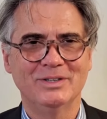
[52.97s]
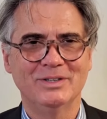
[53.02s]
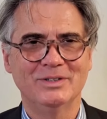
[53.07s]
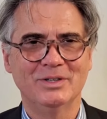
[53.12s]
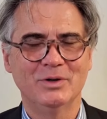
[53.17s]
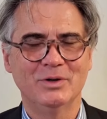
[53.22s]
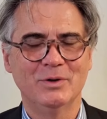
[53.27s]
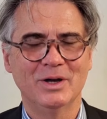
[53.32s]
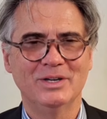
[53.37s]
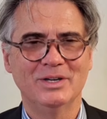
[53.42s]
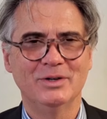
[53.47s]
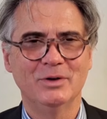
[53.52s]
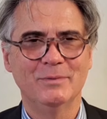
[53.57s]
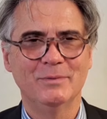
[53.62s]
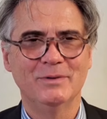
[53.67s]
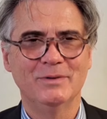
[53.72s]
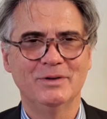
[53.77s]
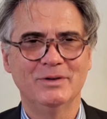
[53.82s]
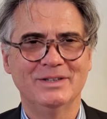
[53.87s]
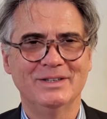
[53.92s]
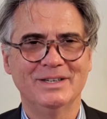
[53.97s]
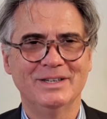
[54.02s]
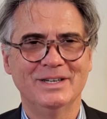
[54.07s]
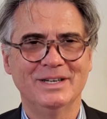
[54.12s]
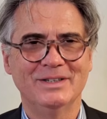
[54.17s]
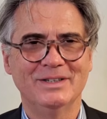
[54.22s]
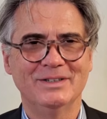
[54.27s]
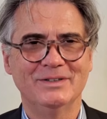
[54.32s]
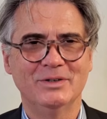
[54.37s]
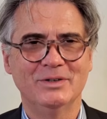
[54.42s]
you'll be equipped with the
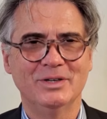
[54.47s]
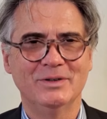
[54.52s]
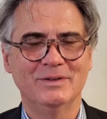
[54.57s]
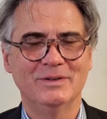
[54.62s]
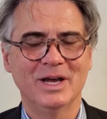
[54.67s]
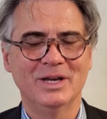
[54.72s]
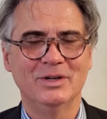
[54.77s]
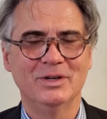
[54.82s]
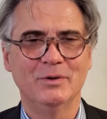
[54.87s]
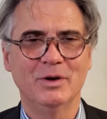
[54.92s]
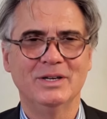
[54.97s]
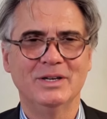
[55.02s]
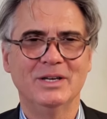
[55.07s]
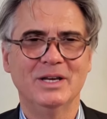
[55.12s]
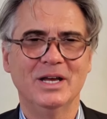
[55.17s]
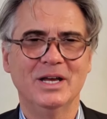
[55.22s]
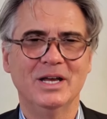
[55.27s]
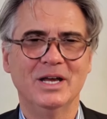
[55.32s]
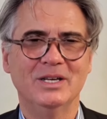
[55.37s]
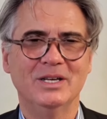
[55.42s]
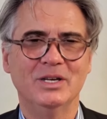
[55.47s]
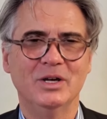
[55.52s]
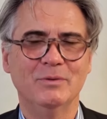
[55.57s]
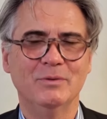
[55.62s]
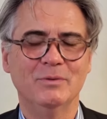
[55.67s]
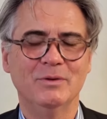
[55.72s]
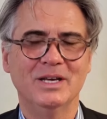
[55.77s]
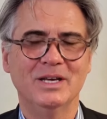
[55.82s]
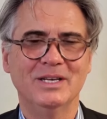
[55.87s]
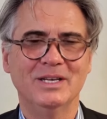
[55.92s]
skills to evaluate a
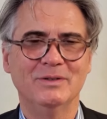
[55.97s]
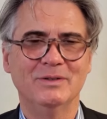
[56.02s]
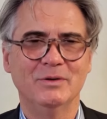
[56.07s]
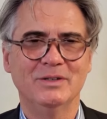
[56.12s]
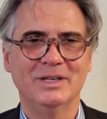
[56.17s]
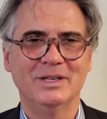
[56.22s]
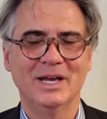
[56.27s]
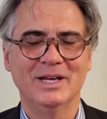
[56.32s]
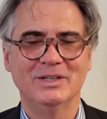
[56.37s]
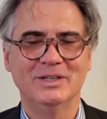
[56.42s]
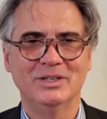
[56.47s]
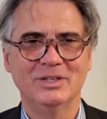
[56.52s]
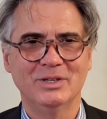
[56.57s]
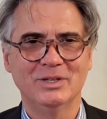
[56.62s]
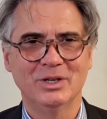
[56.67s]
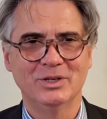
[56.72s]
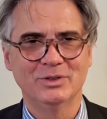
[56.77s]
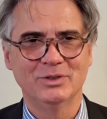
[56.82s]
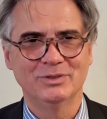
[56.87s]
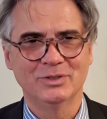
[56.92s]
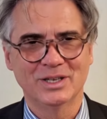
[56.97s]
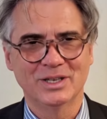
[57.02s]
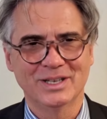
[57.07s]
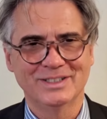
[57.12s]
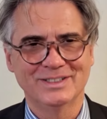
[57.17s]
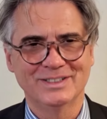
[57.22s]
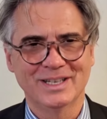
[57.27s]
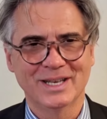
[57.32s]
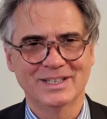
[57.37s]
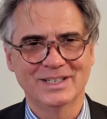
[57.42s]
company's potential for
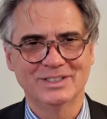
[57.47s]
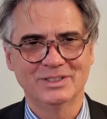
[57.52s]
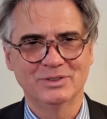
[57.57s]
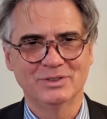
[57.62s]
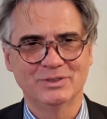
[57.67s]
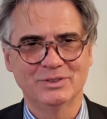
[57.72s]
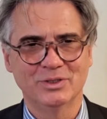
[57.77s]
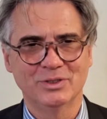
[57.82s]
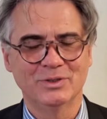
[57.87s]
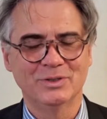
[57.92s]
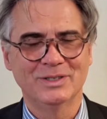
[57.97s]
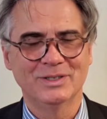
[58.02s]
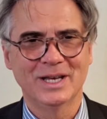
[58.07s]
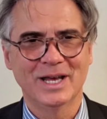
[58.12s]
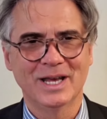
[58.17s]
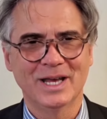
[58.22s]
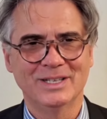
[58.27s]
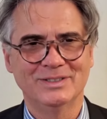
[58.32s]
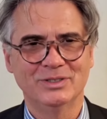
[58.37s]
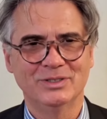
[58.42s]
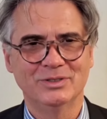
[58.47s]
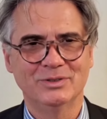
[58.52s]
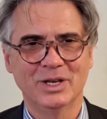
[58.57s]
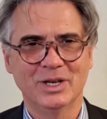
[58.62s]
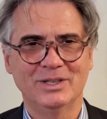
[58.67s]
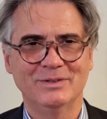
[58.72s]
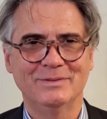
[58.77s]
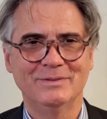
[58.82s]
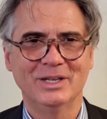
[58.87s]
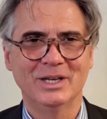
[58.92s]
international growth and
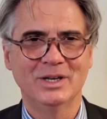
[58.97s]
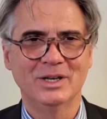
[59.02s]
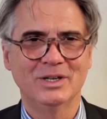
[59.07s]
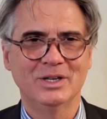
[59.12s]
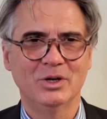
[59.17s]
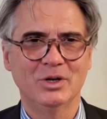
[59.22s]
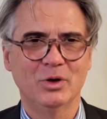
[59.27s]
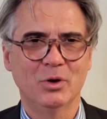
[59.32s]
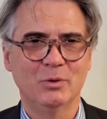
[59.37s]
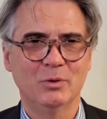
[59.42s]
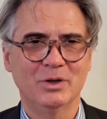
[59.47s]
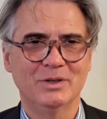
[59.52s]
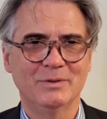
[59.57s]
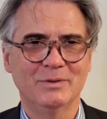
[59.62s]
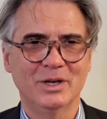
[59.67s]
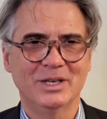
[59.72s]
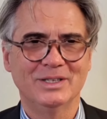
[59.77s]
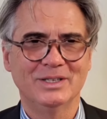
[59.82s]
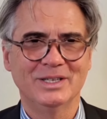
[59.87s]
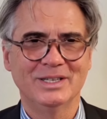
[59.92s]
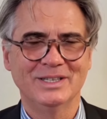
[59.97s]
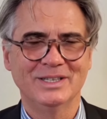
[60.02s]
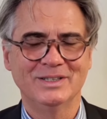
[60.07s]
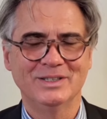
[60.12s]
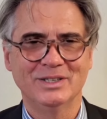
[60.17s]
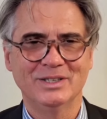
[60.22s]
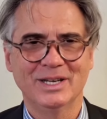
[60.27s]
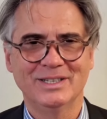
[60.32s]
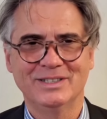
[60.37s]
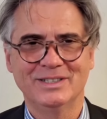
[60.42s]
craft global marketing
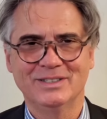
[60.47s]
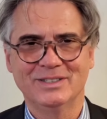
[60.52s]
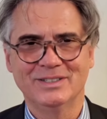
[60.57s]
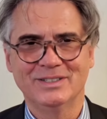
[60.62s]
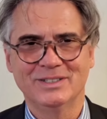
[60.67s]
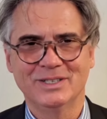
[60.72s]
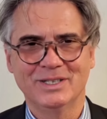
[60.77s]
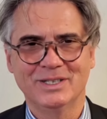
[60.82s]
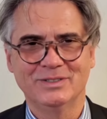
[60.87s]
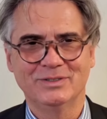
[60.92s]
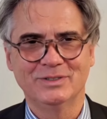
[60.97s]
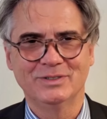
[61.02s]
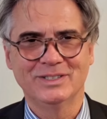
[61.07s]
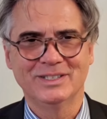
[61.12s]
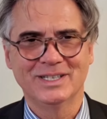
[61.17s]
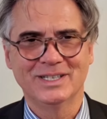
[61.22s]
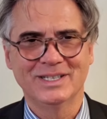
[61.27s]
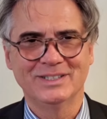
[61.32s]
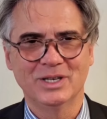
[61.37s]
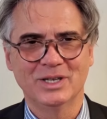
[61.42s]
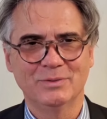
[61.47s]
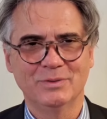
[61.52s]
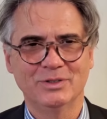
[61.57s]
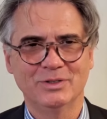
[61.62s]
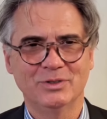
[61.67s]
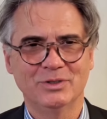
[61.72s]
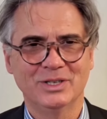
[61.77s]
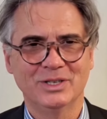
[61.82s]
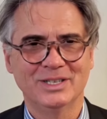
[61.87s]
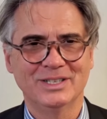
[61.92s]
strategies to seize
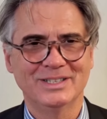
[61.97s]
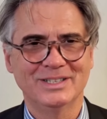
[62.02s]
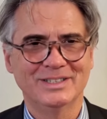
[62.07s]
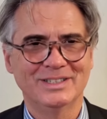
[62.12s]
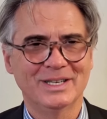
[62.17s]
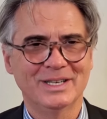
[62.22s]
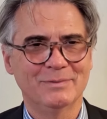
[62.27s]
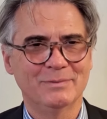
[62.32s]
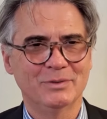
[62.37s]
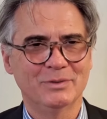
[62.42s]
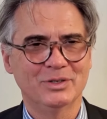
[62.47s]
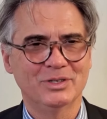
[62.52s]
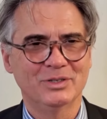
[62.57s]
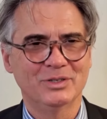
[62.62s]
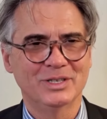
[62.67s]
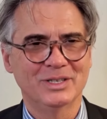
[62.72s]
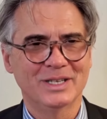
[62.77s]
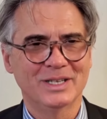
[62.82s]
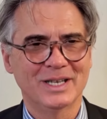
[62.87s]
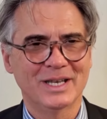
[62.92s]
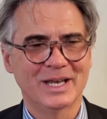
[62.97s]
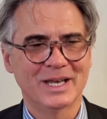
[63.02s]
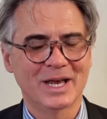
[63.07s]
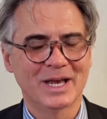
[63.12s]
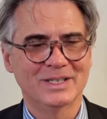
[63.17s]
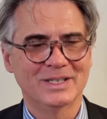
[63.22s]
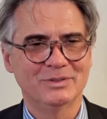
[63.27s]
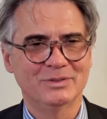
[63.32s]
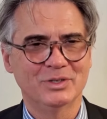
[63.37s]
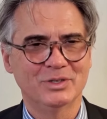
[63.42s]
opportunities that emerge.
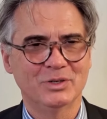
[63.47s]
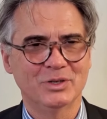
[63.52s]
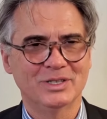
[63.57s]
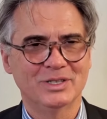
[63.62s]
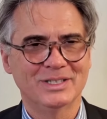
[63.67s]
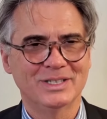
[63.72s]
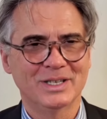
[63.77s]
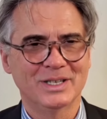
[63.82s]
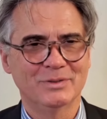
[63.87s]
And of course,